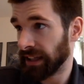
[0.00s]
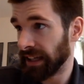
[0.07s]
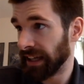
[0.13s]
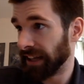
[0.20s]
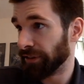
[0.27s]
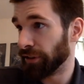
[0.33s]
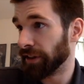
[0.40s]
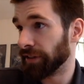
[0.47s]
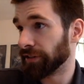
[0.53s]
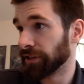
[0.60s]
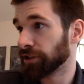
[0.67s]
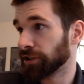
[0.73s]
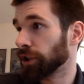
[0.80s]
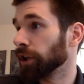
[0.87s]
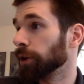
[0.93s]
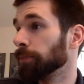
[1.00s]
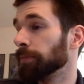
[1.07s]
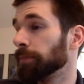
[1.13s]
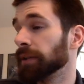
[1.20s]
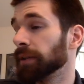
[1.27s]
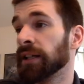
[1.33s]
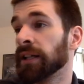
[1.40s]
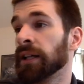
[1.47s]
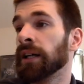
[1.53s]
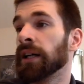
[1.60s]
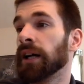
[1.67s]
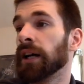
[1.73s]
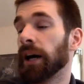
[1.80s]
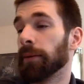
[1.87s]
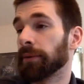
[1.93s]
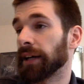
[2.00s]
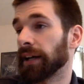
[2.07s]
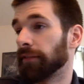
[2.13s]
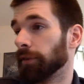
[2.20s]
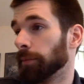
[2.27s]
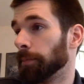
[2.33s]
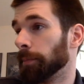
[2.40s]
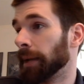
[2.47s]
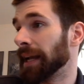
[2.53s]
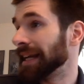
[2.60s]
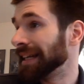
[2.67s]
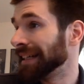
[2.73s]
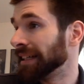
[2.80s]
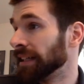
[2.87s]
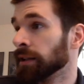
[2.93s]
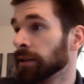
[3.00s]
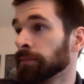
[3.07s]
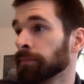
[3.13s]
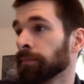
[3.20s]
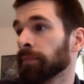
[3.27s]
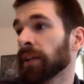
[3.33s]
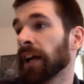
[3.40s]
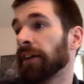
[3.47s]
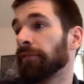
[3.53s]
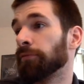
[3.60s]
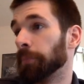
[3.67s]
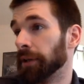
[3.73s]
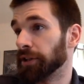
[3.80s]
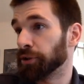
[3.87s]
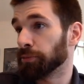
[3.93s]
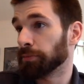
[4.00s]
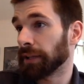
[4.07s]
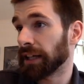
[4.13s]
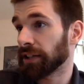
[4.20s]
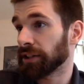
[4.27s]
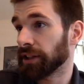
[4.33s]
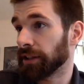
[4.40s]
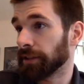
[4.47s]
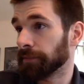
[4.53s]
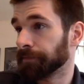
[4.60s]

and then there's going to be kind of a main confirmation blockchain.